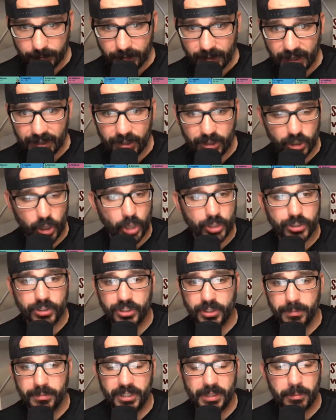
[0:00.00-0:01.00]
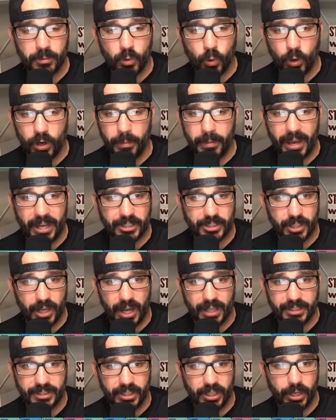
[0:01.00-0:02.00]
there's also some deep quarterback
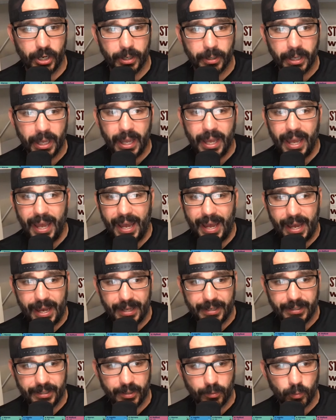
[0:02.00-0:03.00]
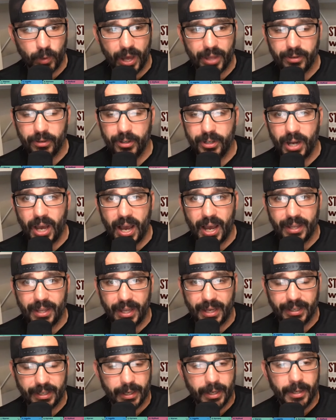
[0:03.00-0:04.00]
shots here, and whether or not
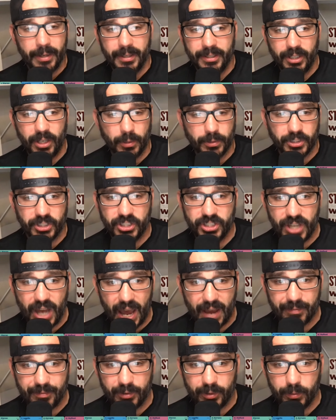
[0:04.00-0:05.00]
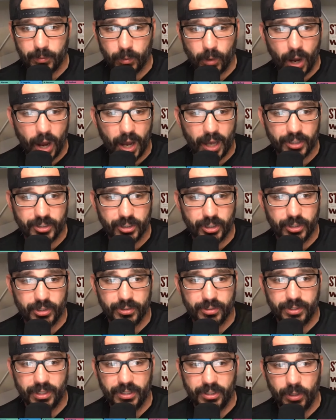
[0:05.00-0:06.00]
Stafford,
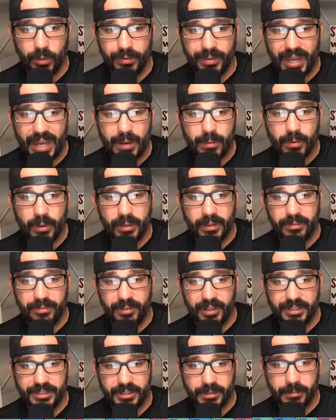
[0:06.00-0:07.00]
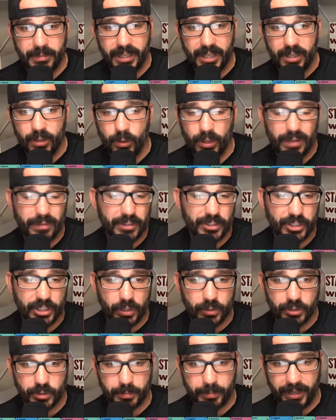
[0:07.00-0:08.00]
Rodgers, they really fit to me, or even
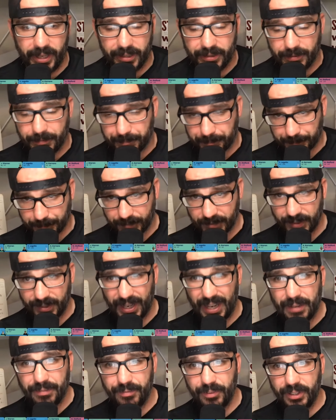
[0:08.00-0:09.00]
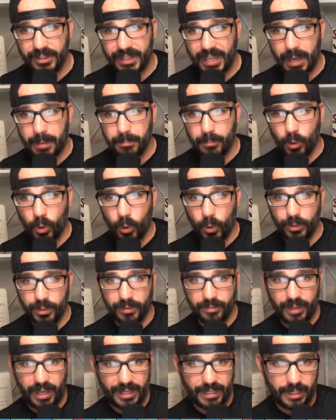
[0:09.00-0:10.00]
Geno Smith, they fit that mold of
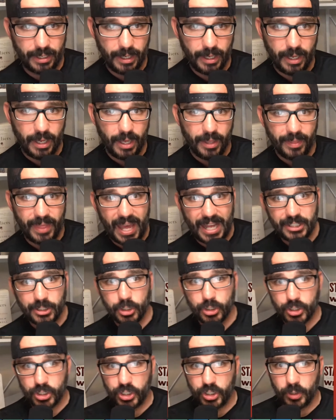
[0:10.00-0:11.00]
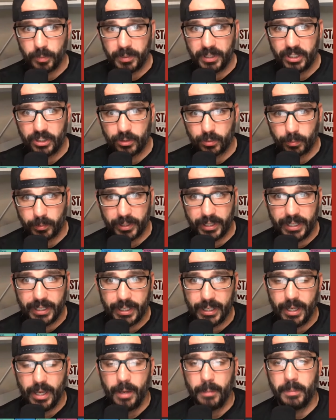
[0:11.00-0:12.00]
like, that's your
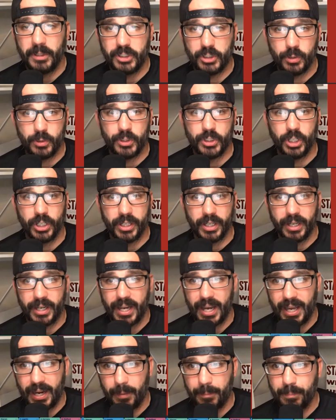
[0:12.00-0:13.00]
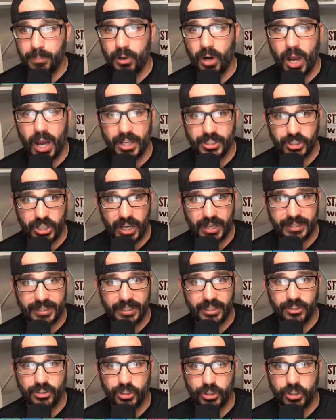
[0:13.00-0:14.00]
QB3, but you took a kind of project
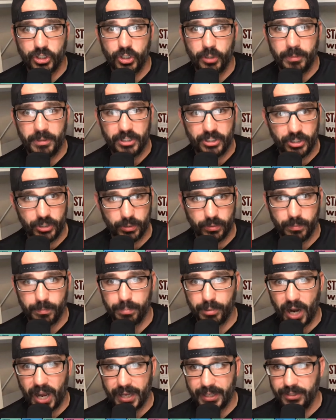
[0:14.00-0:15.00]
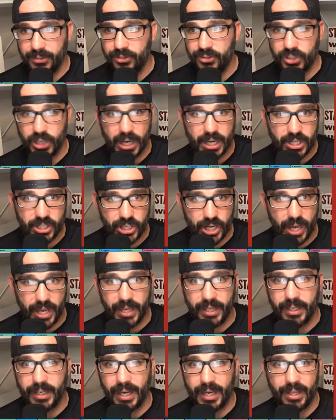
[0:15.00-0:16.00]
as your QB2. Bryce,
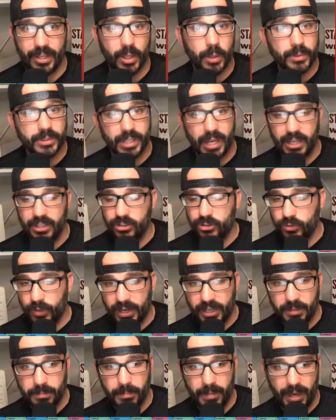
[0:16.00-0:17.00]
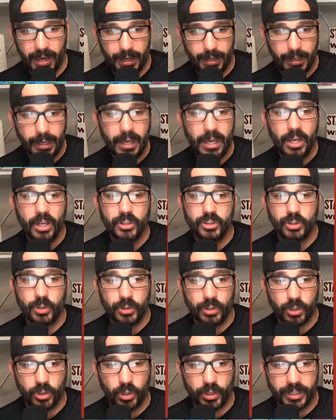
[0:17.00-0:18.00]
JJ, kind of those guys, Drake May. So
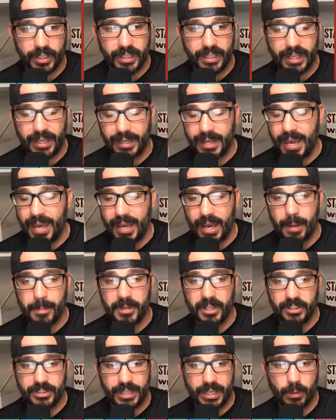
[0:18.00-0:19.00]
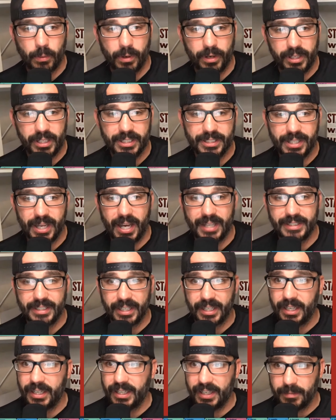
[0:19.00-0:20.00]
you're looking like, hey, I'm going to take one of these guys that
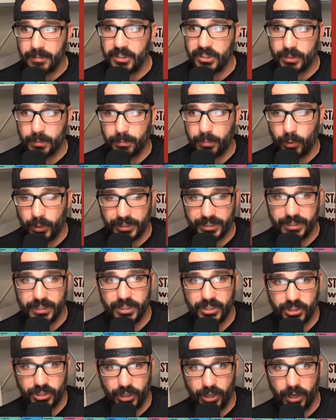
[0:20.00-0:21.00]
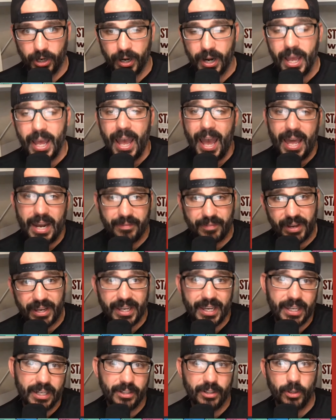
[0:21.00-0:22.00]
can give me some points this year. And if I
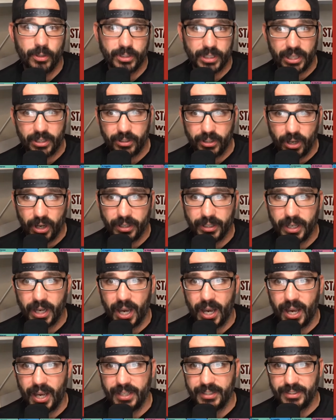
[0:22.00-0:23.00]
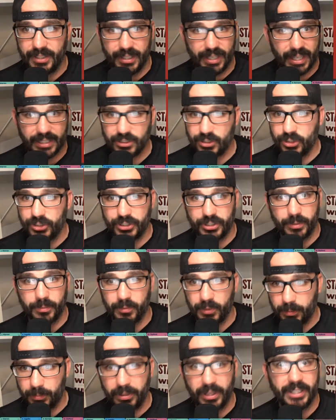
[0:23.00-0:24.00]
hit on those other young guys, then that's just a
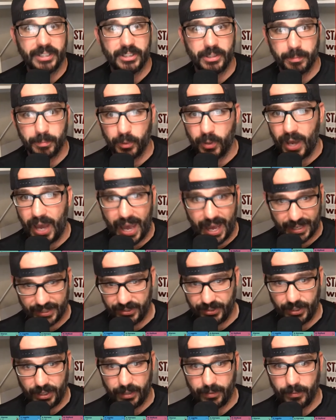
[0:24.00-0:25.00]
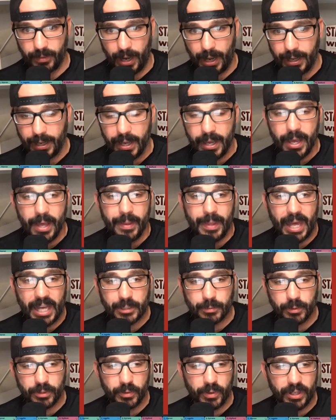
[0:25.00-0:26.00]
replaceable asset, right? That's
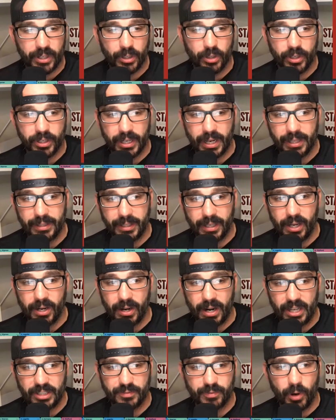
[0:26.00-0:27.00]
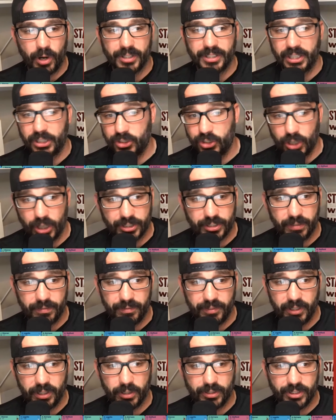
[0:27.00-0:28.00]
really what you're looking at there. As far as like Justin
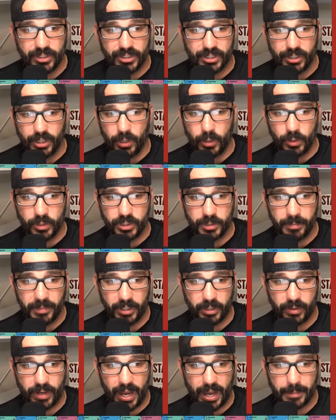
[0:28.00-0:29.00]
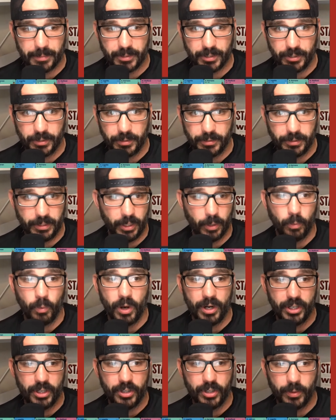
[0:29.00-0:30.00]
Fields is the ultimate crapshoot. What
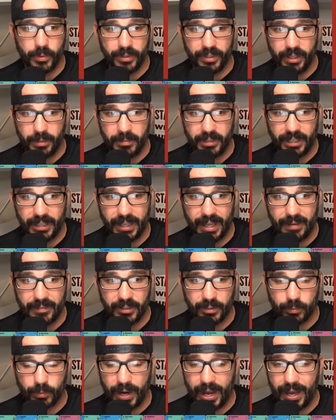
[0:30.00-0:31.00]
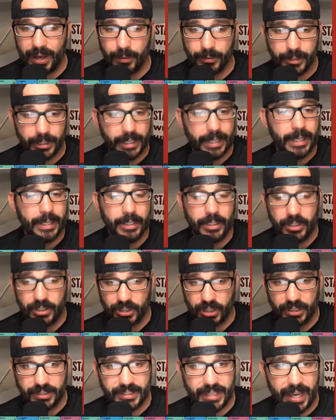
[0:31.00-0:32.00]
are you doing with him in the 11th round? You're just
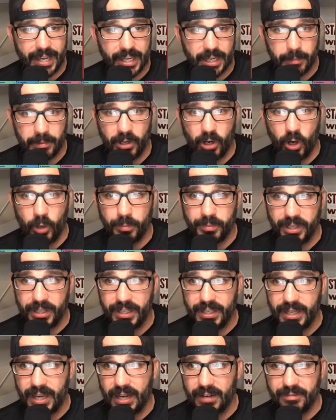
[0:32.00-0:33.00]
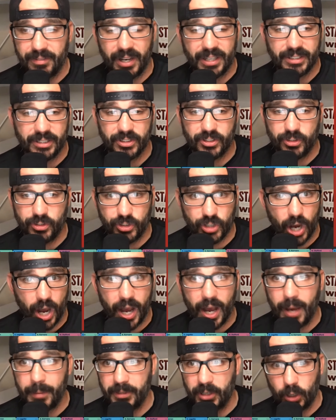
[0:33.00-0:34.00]
going to take him and hope that he kind of finds this
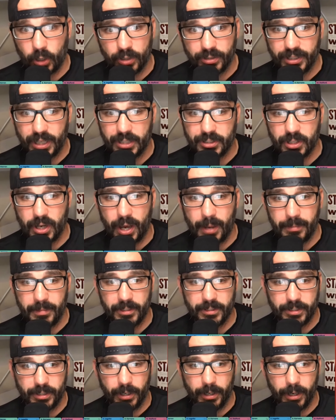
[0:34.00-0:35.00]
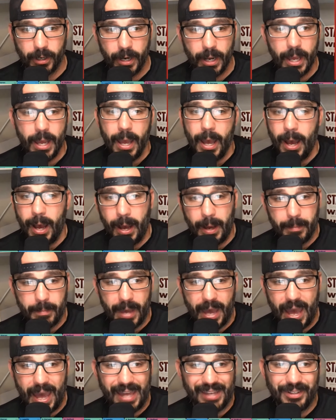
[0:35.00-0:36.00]
job. He earns that job this year.
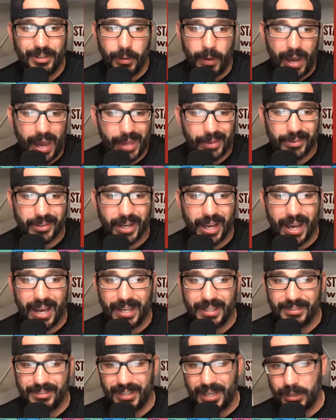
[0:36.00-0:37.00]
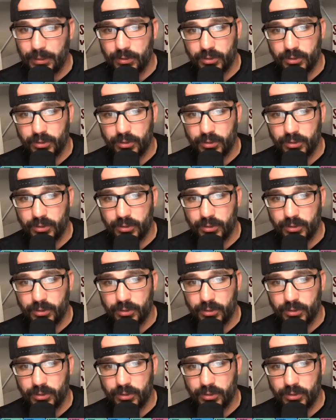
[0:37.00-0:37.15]
Other guys, Daniel